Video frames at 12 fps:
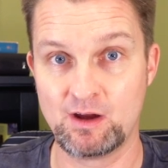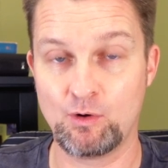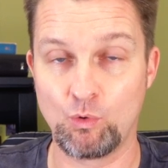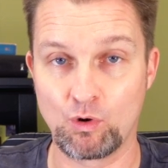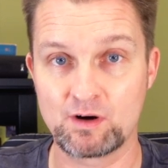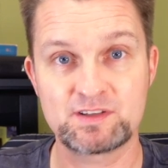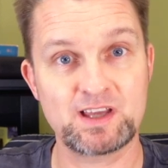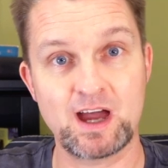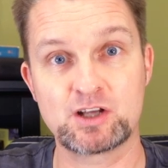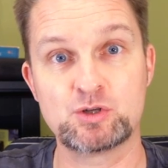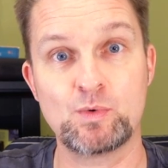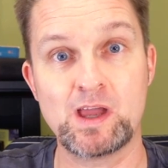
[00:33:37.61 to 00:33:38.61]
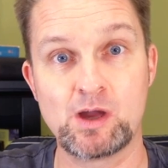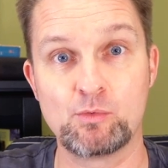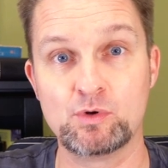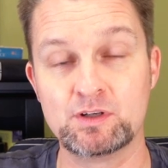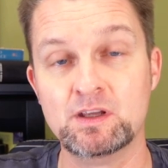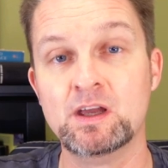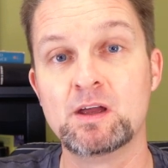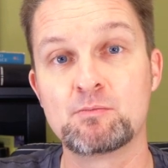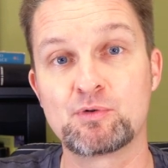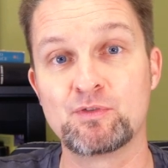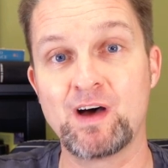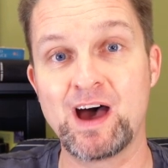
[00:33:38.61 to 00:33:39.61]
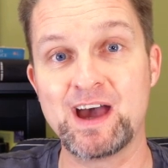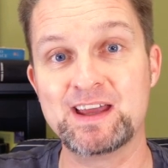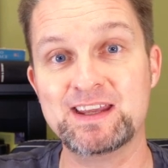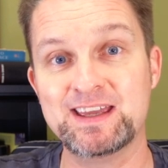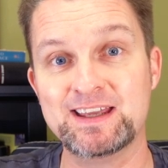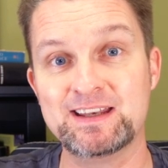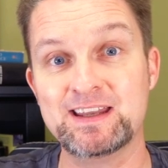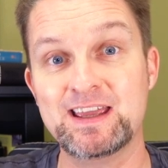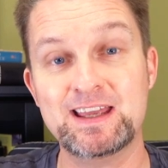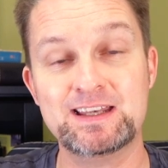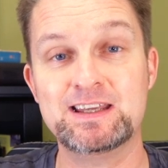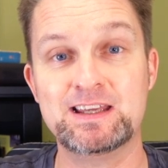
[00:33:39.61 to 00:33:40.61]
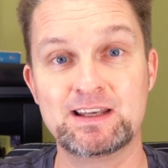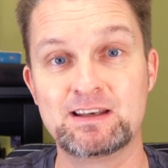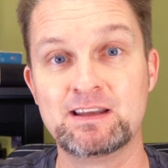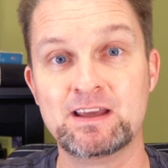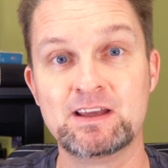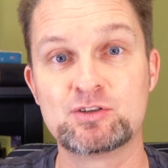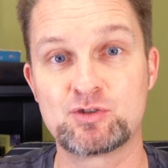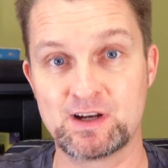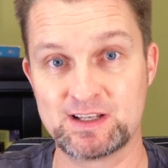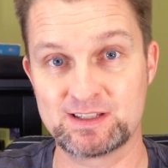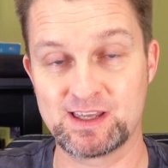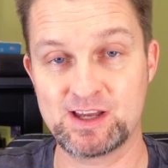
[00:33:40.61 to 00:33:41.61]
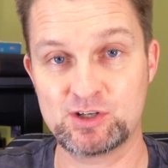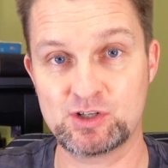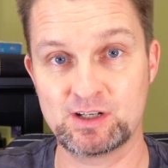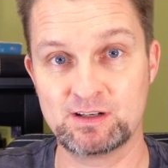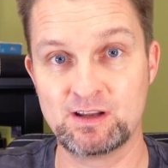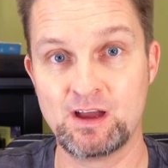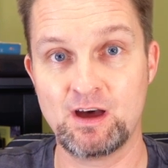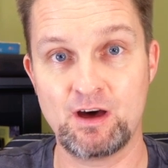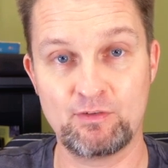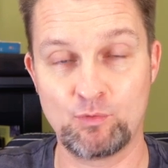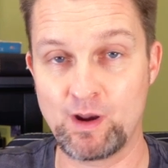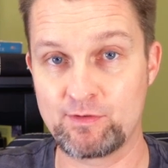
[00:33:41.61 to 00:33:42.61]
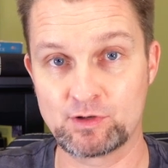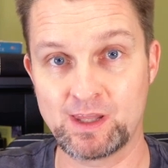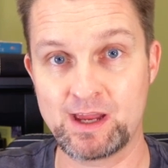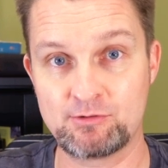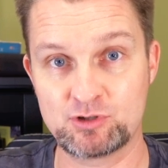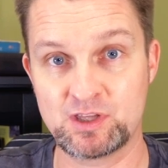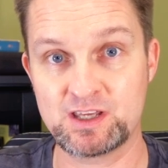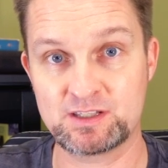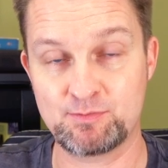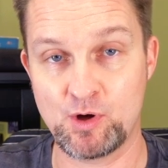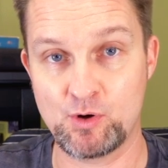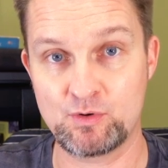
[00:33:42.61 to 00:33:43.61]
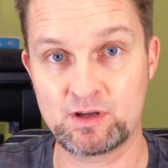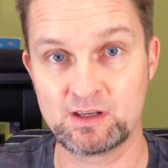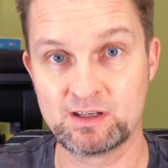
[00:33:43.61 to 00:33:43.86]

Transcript: Or Sacagawea would provide an Indian translation of whatever language they spoke,